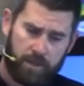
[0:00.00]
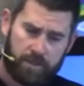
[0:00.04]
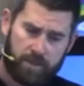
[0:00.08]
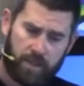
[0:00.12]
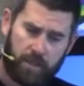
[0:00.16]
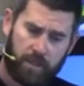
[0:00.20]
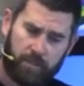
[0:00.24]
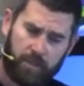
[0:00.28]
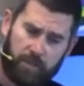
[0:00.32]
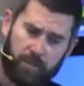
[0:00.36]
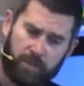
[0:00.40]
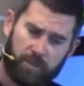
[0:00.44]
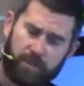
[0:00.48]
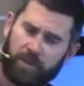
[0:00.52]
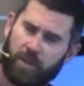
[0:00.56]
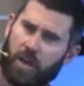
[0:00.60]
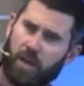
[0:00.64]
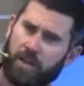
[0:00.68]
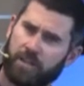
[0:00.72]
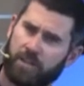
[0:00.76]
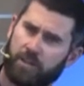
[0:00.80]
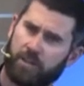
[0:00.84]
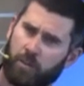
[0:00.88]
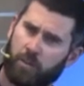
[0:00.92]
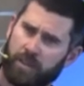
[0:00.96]
Some people
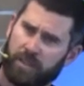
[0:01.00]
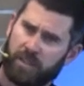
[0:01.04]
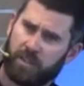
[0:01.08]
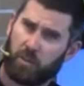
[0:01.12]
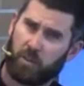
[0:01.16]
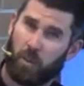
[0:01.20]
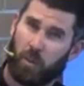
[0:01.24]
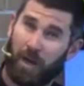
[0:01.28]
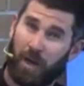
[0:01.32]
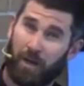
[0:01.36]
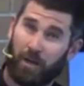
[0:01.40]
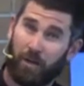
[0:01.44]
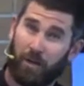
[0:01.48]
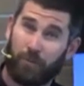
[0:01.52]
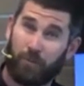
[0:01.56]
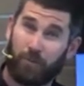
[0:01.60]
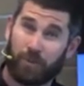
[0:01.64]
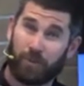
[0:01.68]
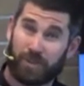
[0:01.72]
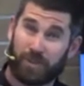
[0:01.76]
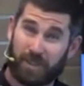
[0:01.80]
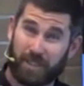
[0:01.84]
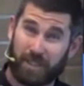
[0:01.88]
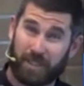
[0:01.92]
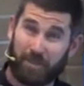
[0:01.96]
thought 2012
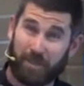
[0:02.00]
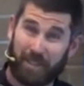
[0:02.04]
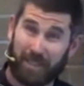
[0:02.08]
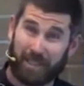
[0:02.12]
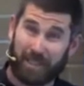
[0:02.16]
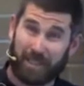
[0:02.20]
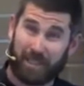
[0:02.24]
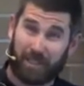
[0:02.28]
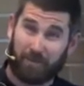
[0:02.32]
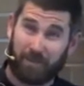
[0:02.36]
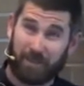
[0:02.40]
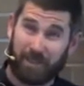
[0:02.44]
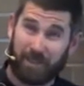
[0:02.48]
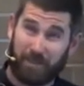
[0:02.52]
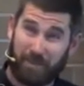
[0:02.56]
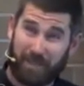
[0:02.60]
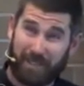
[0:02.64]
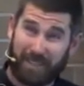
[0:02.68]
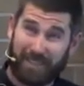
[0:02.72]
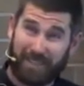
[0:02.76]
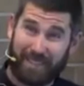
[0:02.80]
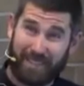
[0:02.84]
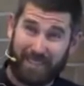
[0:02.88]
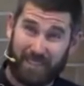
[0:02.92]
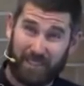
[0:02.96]
was going to be like a really
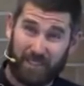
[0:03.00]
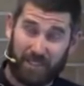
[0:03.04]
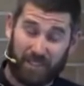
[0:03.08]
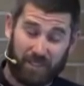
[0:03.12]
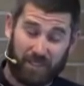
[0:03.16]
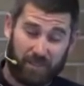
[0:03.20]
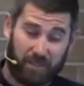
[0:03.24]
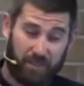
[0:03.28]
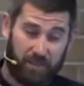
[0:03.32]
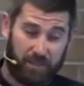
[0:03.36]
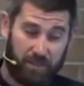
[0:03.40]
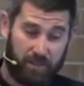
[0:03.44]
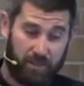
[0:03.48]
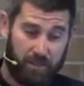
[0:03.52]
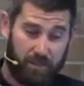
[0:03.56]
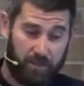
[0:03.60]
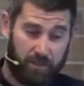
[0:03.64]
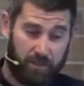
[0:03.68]
big deal.